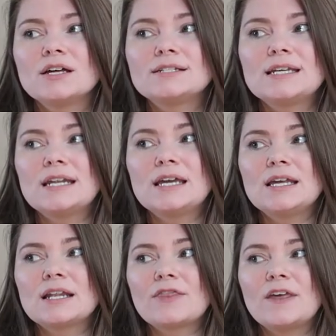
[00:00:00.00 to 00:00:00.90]

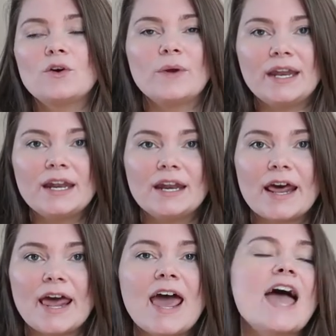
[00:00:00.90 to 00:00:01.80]
didn't think we needed
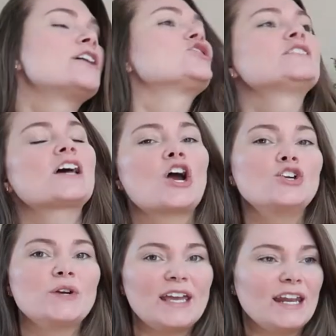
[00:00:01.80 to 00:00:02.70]
it. And she's like, are
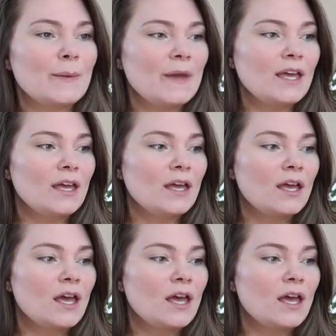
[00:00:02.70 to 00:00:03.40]
you kidding me?